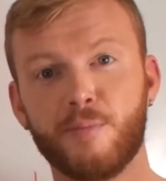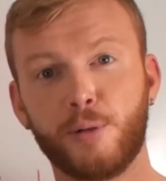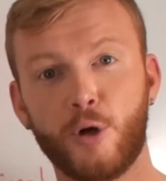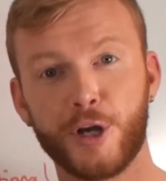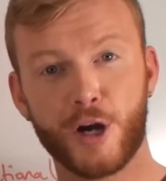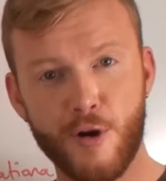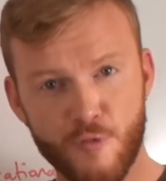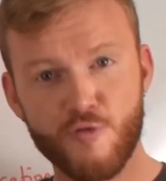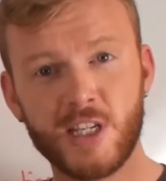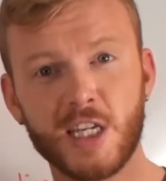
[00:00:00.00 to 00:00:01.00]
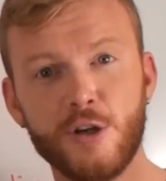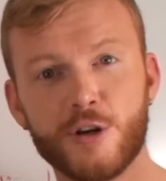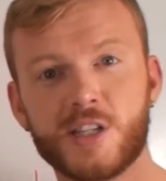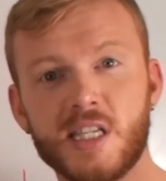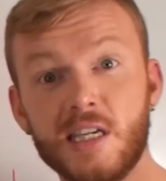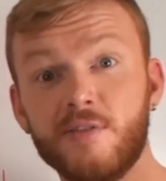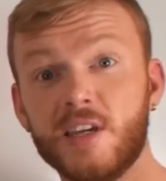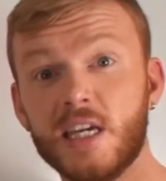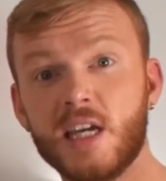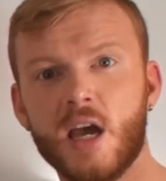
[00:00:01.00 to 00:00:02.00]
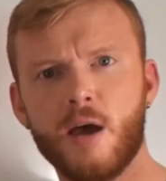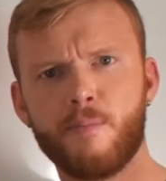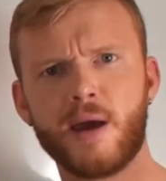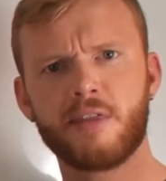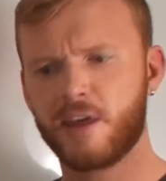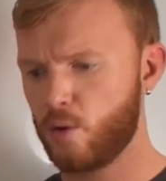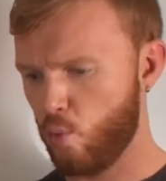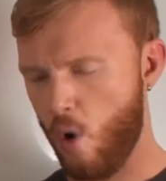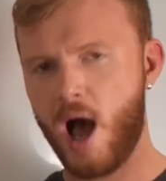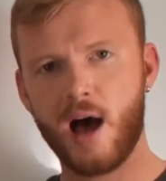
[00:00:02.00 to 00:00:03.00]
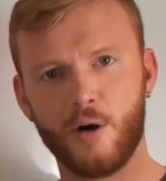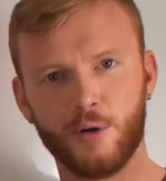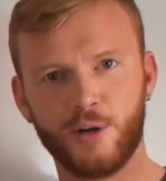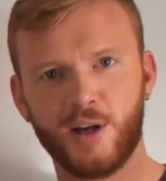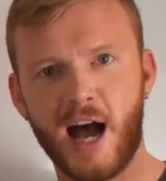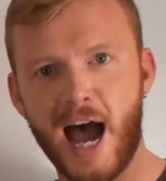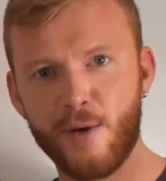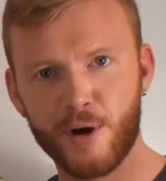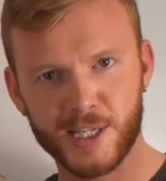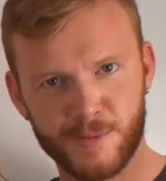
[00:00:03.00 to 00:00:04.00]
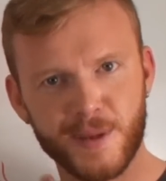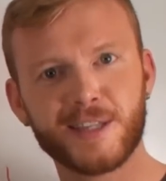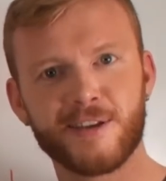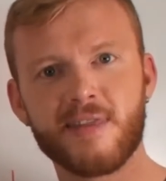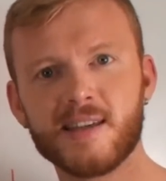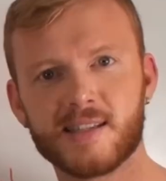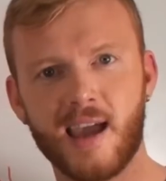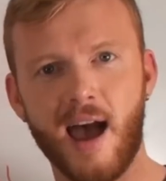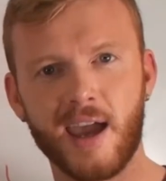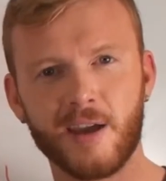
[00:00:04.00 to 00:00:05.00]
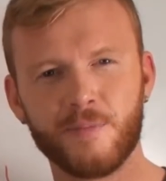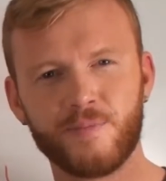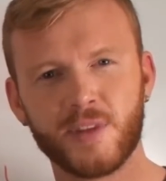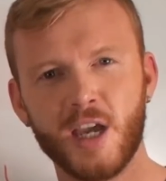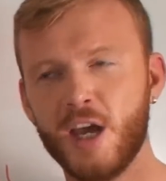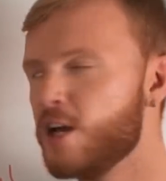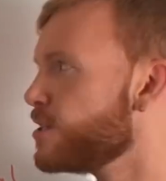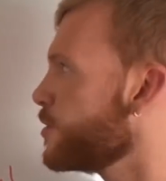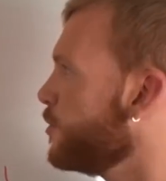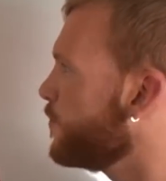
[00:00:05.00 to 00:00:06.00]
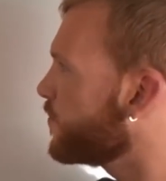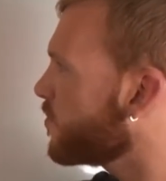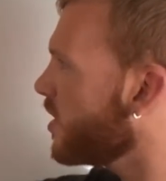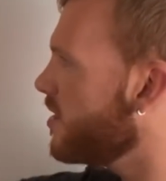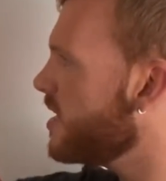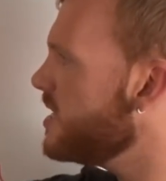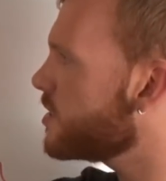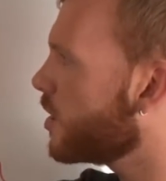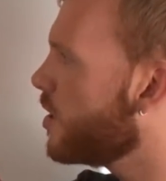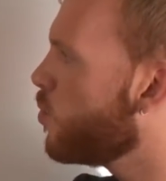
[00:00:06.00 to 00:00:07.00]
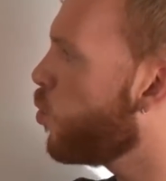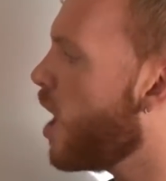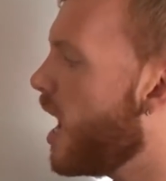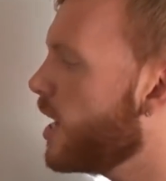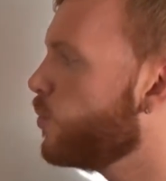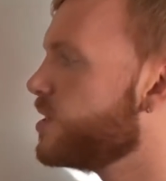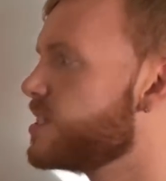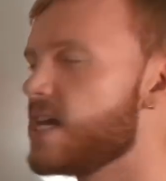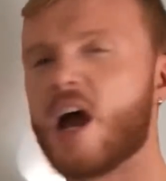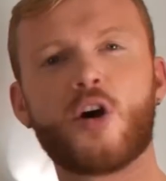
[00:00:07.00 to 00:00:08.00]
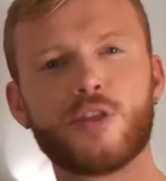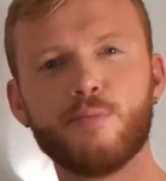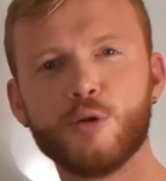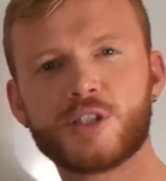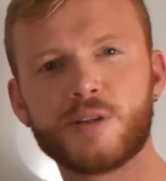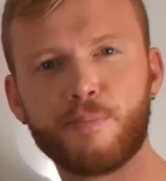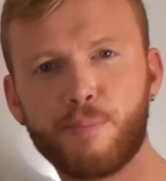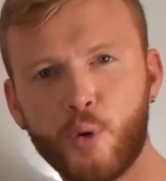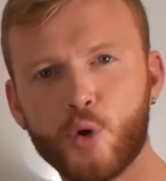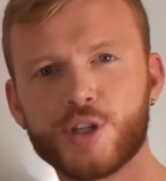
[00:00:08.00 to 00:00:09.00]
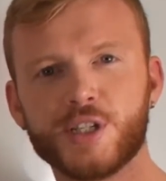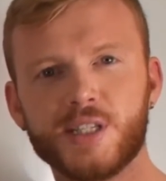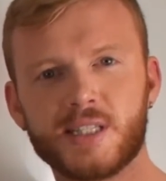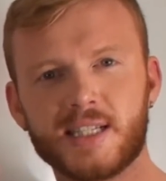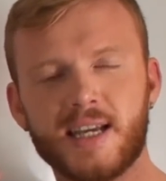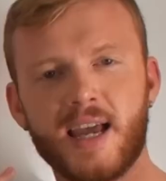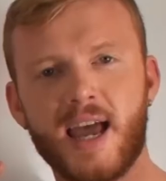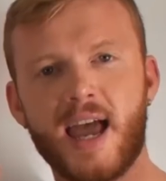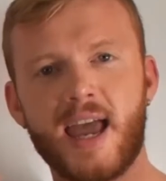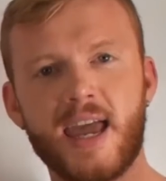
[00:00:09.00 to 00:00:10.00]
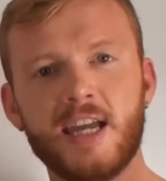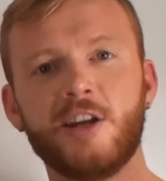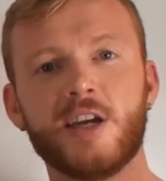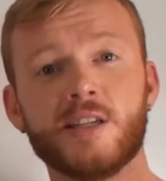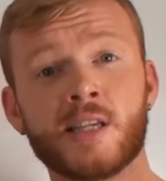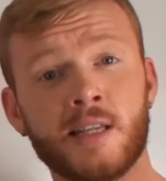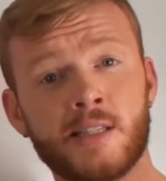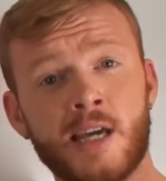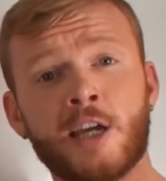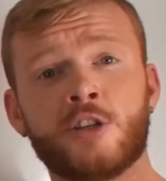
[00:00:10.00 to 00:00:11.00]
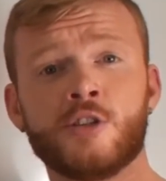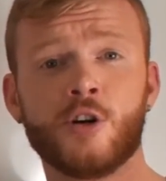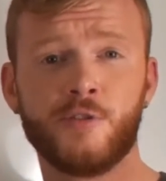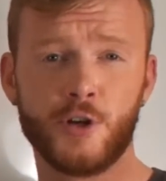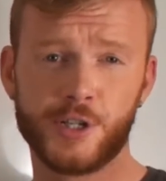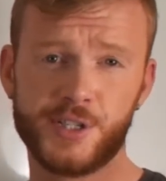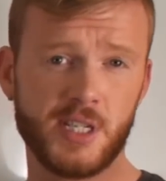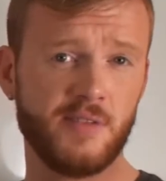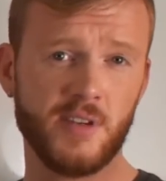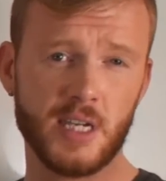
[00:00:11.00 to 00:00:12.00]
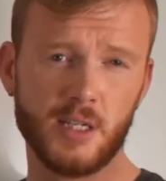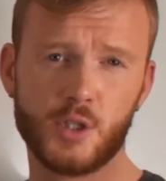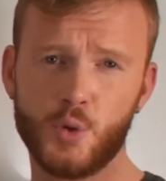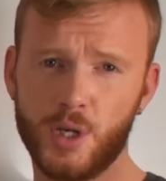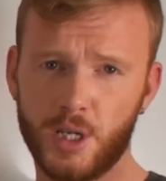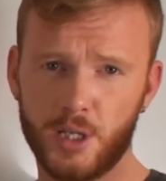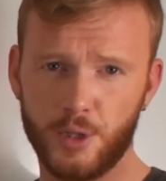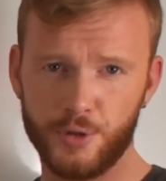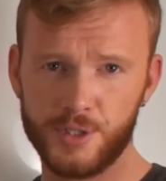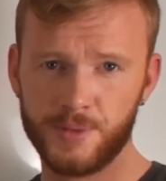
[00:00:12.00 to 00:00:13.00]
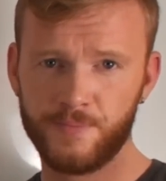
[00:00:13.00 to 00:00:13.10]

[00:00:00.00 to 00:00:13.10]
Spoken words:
employer reading your CV might think, wow, I want to speak to this guy. So these are what I would say are the most important areas and sections of your CV to include.